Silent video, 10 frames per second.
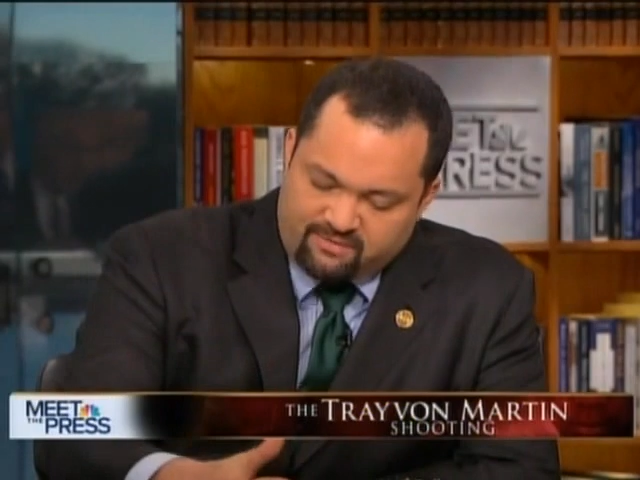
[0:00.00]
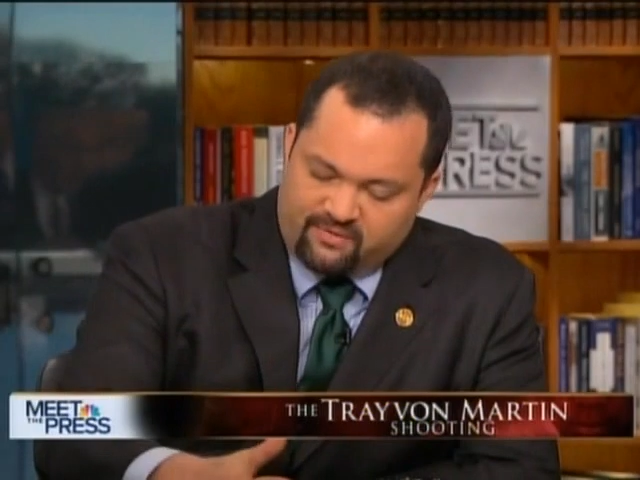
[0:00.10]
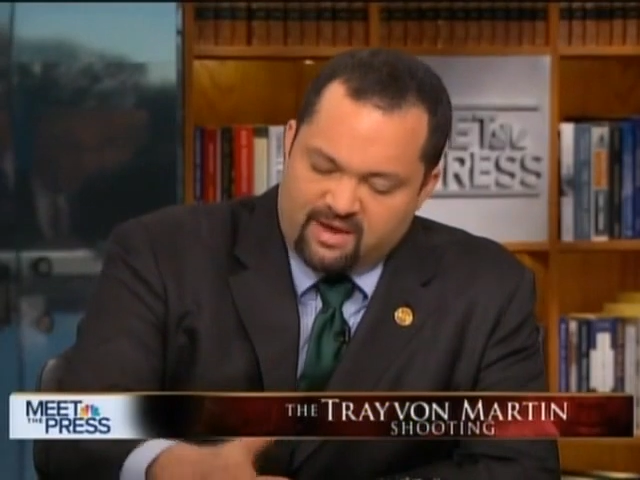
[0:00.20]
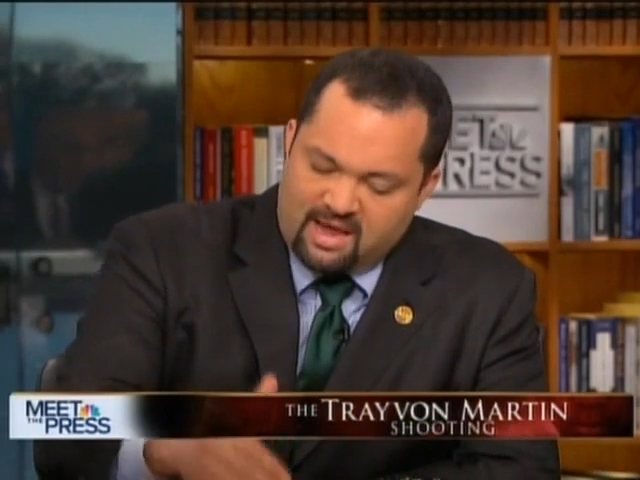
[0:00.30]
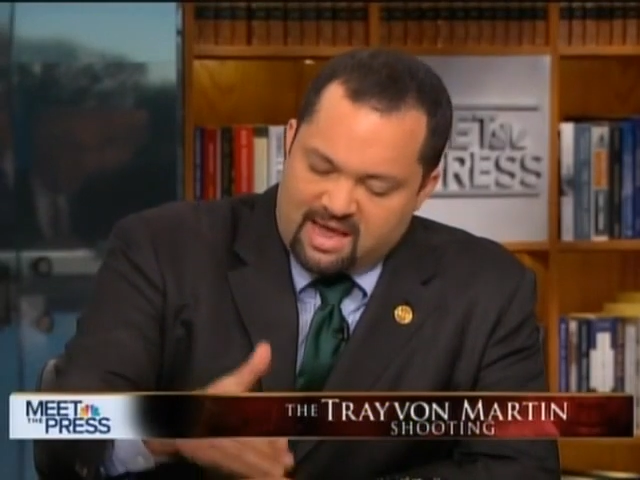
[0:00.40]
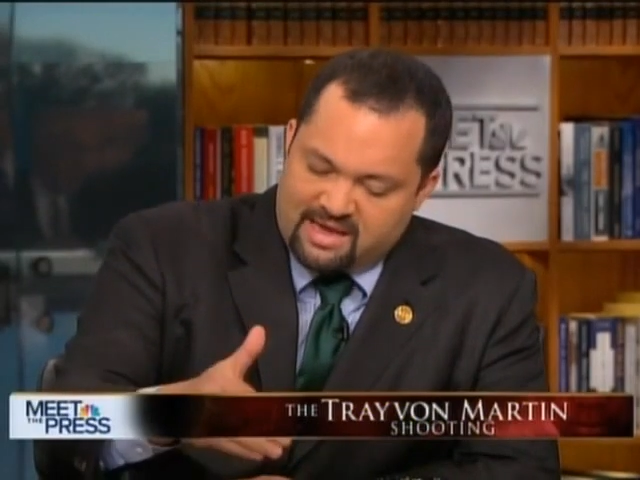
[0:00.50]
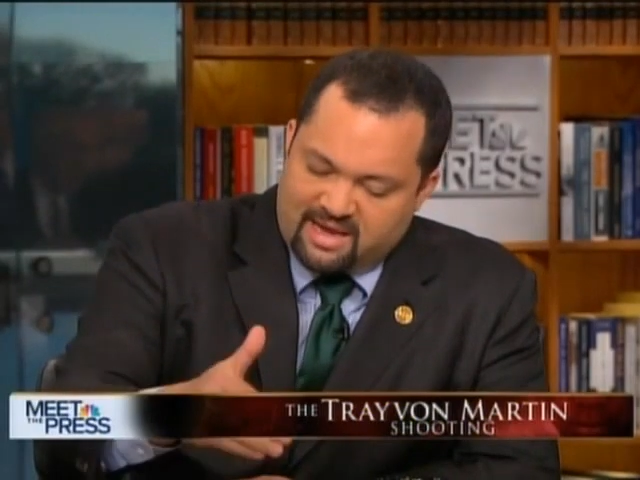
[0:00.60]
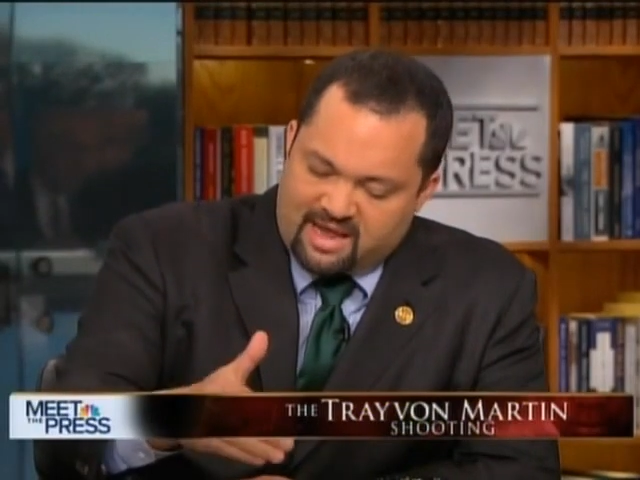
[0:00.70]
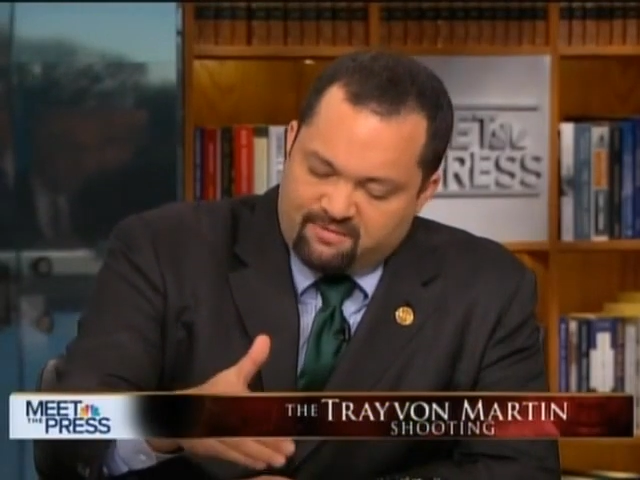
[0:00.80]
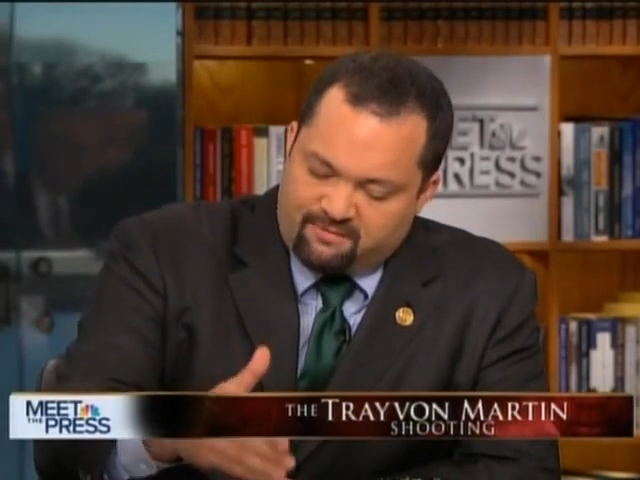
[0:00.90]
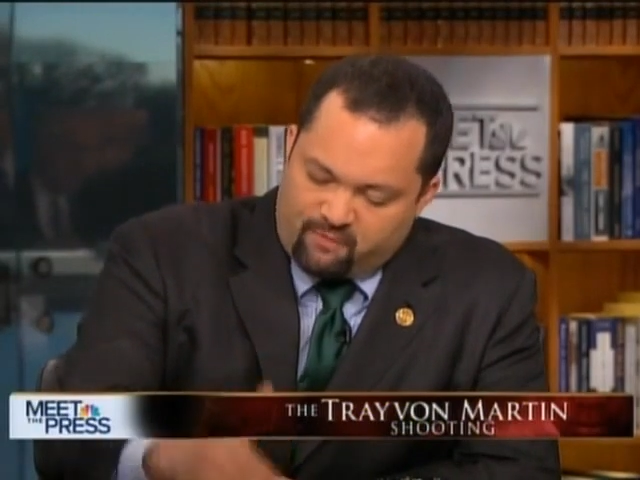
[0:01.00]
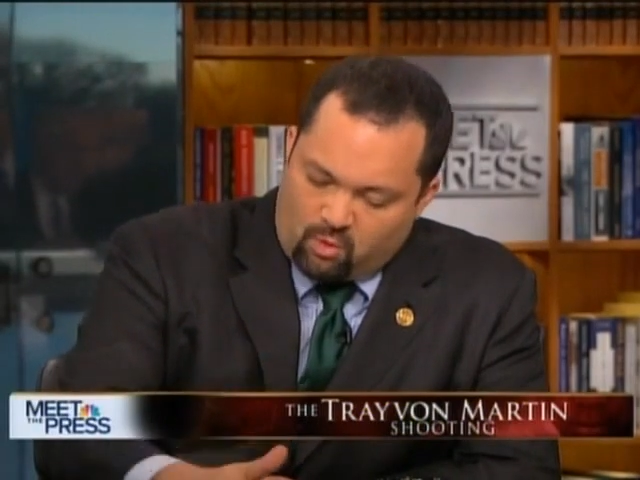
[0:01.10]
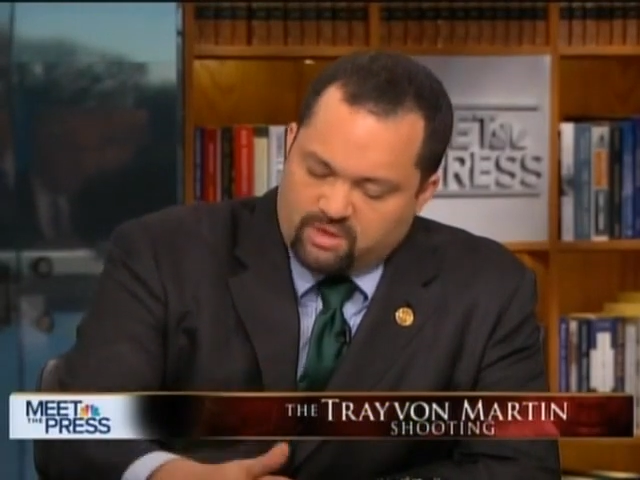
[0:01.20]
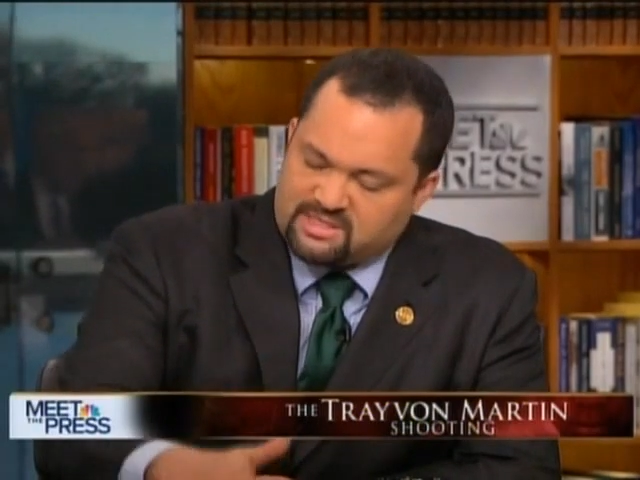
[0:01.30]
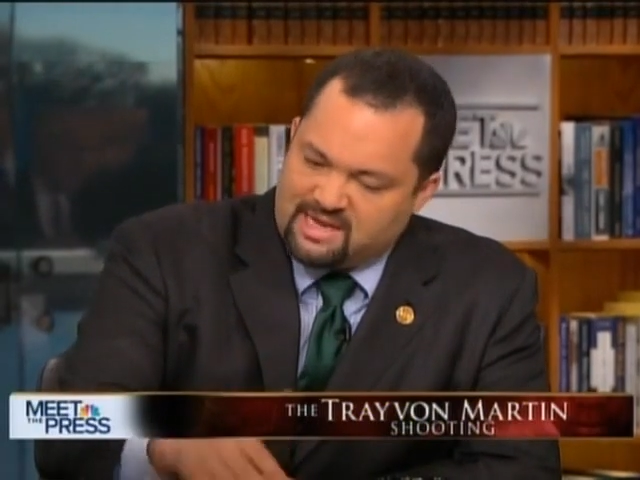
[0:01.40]
chief and a
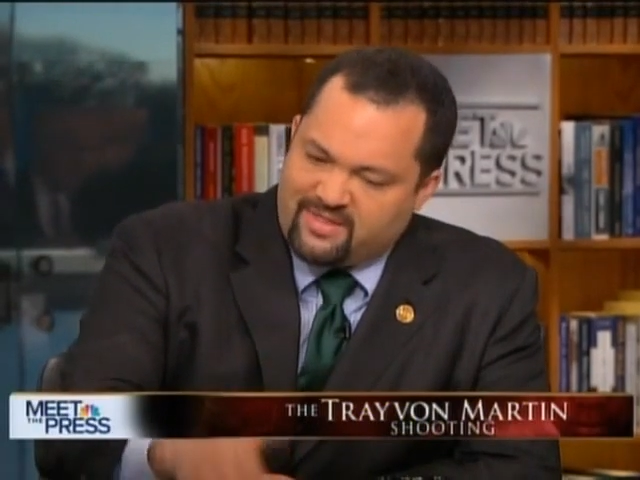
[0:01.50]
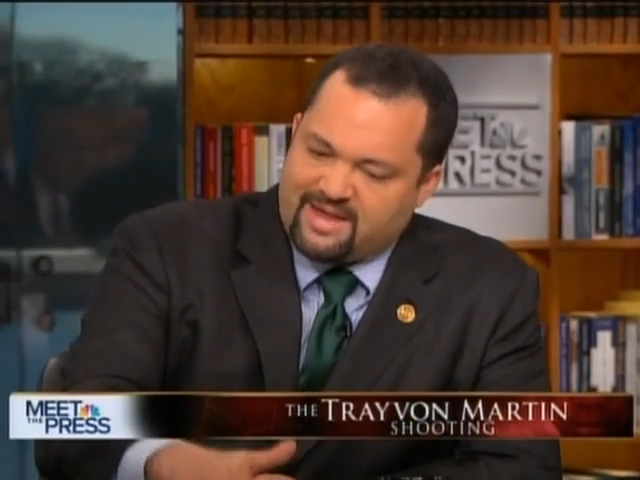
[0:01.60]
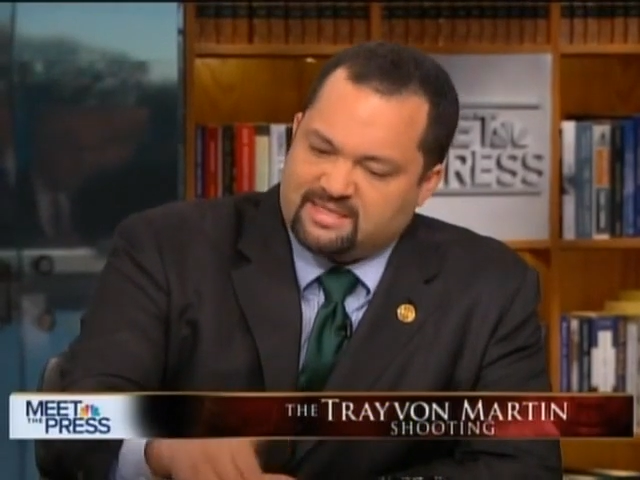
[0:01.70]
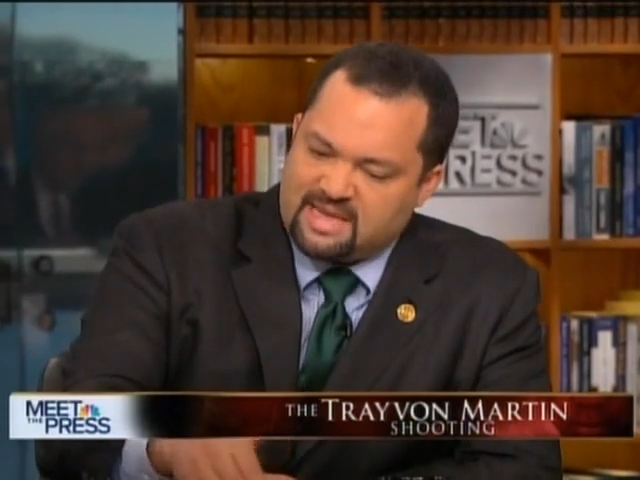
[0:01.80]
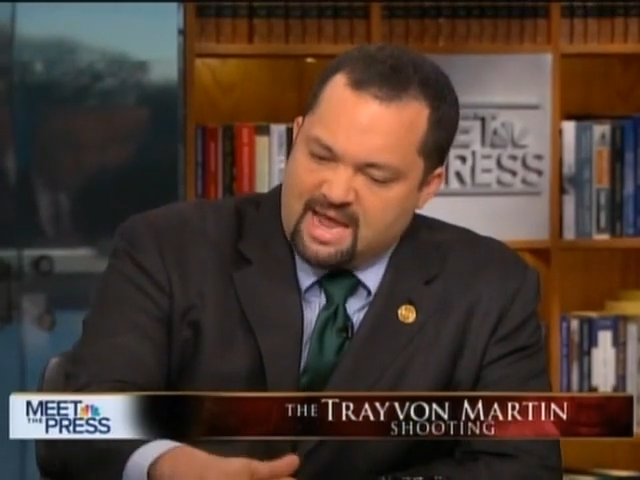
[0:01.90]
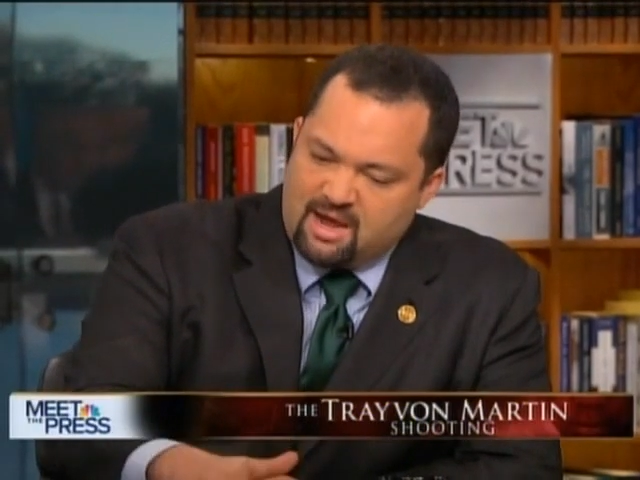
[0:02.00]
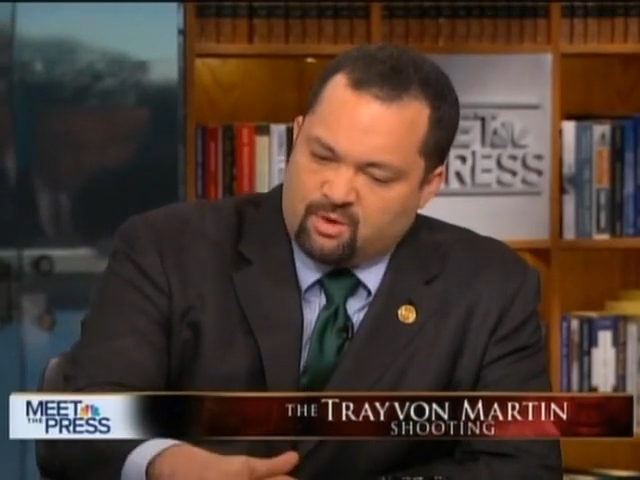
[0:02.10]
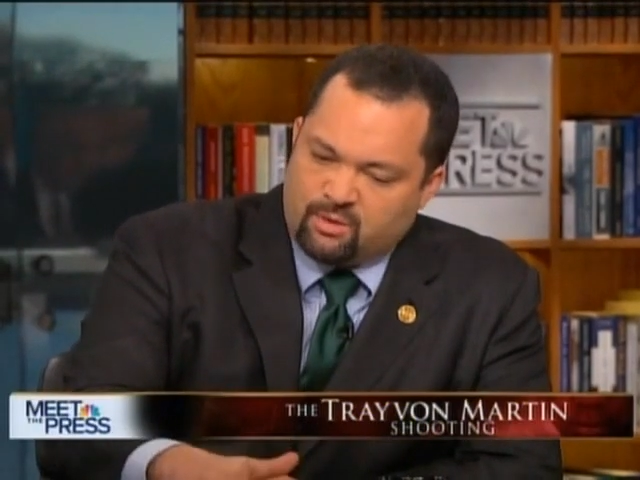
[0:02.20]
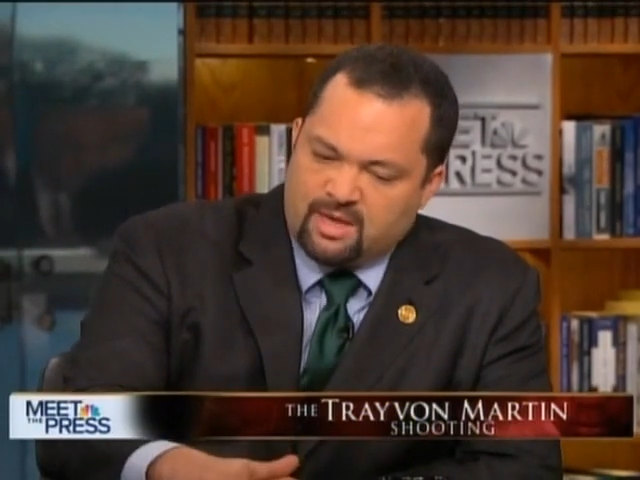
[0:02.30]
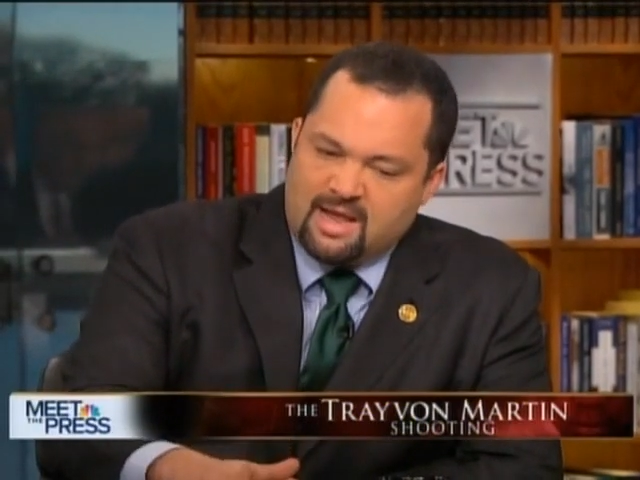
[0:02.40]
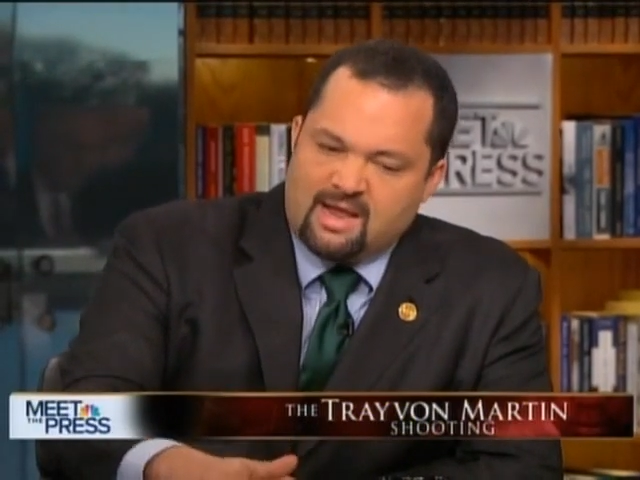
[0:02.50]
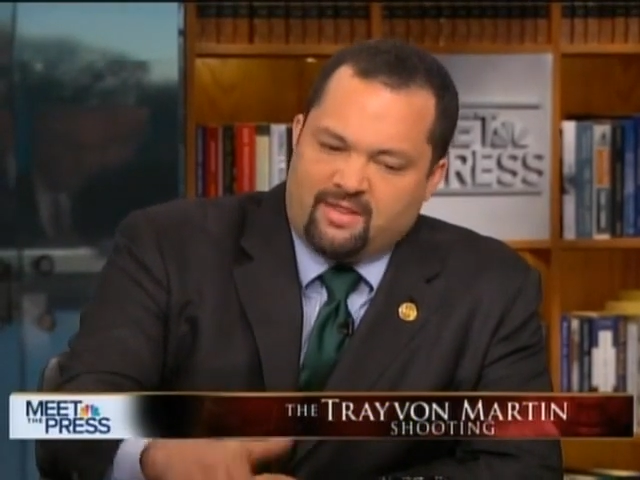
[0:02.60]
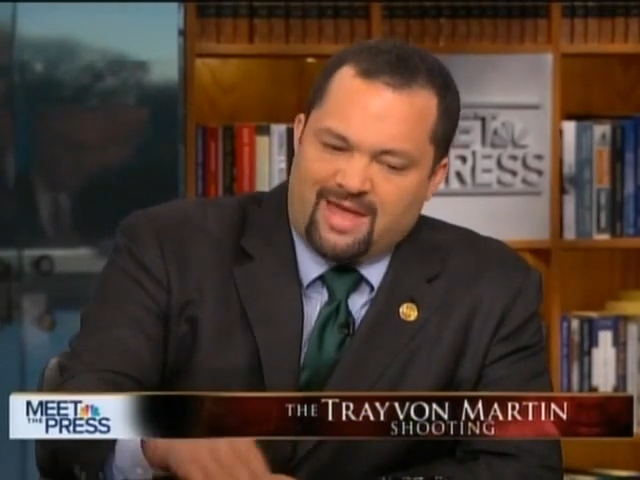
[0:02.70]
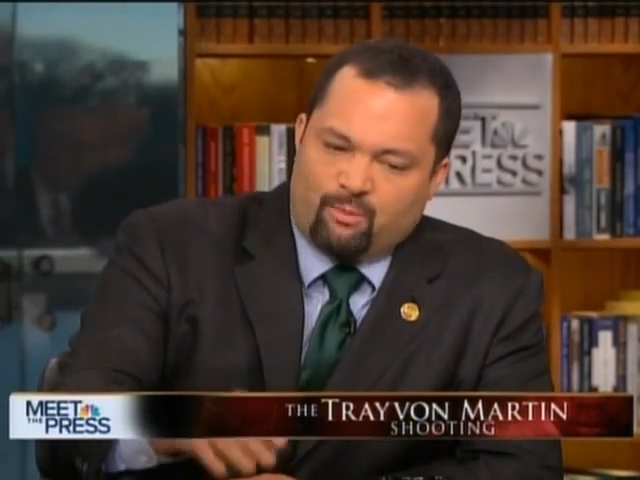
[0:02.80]
force in that town